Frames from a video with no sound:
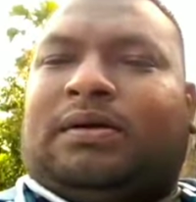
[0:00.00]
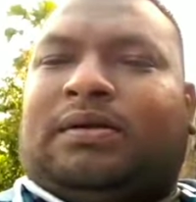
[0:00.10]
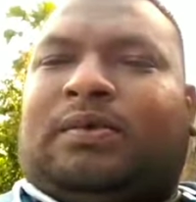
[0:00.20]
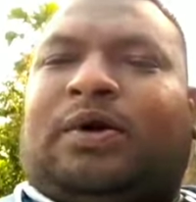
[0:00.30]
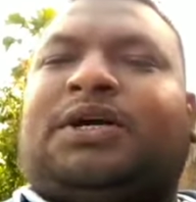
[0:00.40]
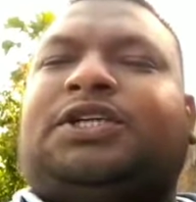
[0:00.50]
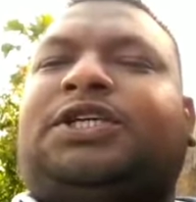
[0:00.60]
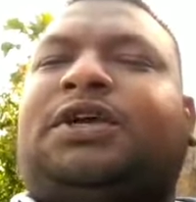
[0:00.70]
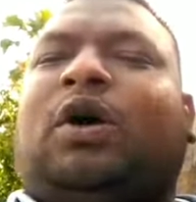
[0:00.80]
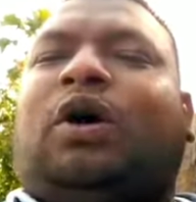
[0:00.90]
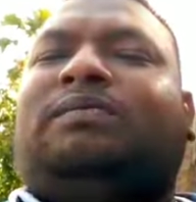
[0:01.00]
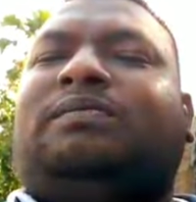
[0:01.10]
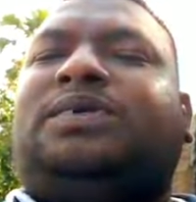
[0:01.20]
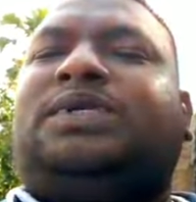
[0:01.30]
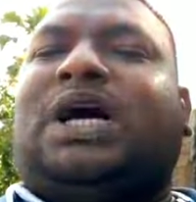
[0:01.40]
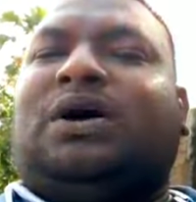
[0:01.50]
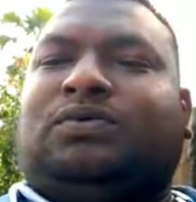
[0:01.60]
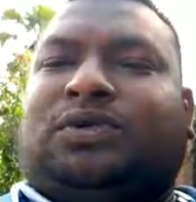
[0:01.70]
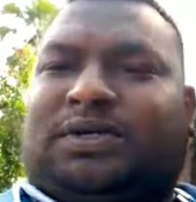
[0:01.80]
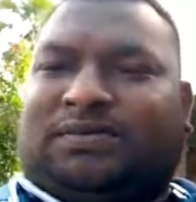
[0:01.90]
production of
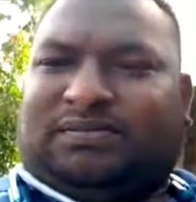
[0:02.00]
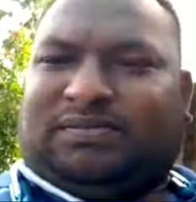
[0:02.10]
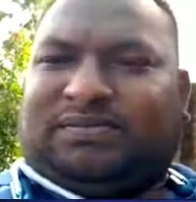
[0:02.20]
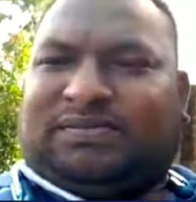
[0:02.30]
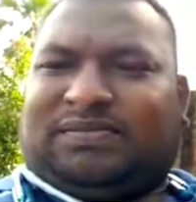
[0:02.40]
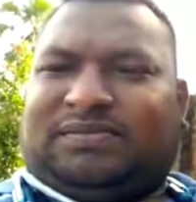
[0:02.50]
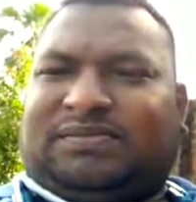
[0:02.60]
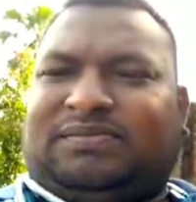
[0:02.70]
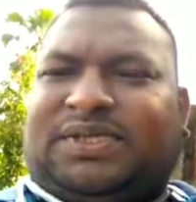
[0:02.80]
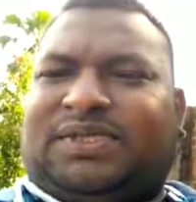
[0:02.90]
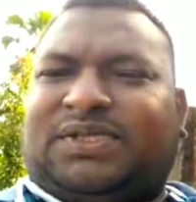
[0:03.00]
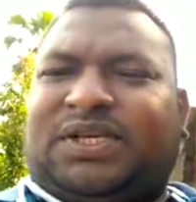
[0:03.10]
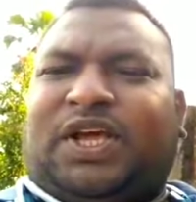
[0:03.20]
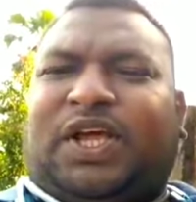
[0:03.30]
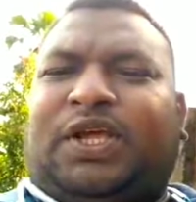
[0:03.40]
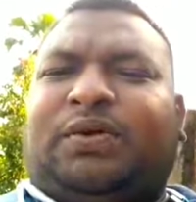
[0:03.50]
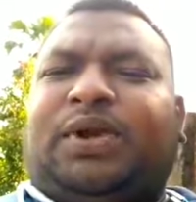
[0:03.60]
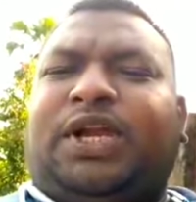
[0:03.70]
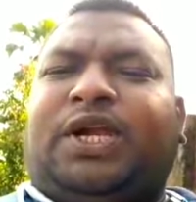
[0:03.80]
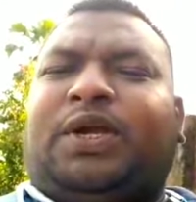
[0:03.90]
sound. Means you
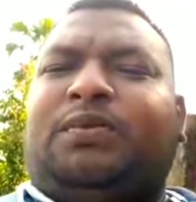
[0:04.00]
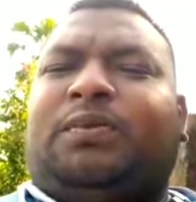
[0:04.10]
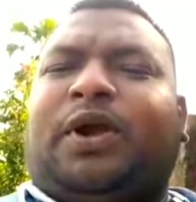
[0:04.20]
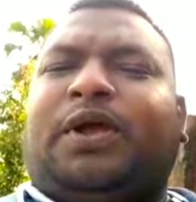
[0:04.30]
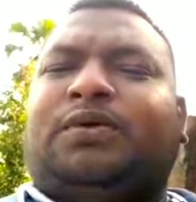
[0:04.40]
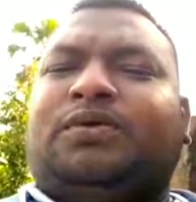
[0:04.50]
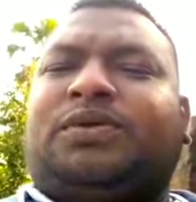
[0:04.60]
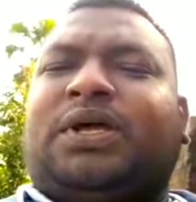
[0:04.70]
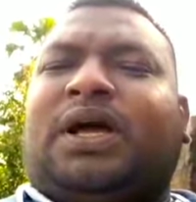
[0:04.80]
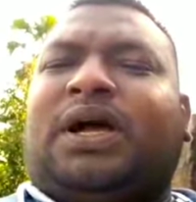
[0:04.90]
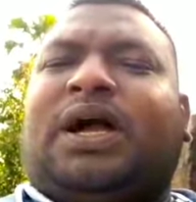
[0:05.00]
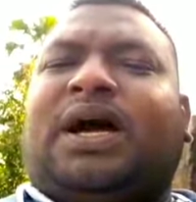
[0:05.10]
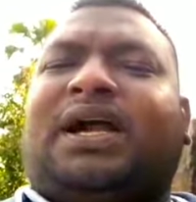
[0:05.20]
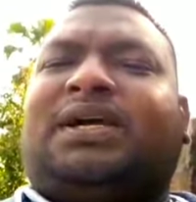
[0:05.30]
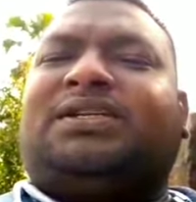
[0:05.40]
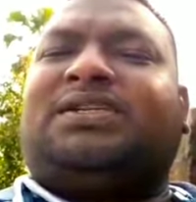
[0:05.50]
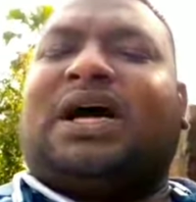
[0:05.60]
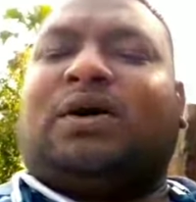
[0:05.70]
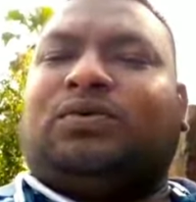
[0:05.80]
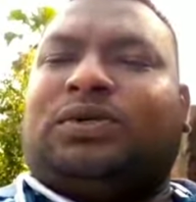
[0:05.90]
need to produce correct
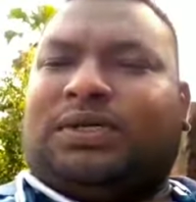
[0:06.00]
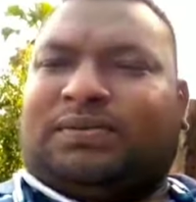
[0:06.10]
sound.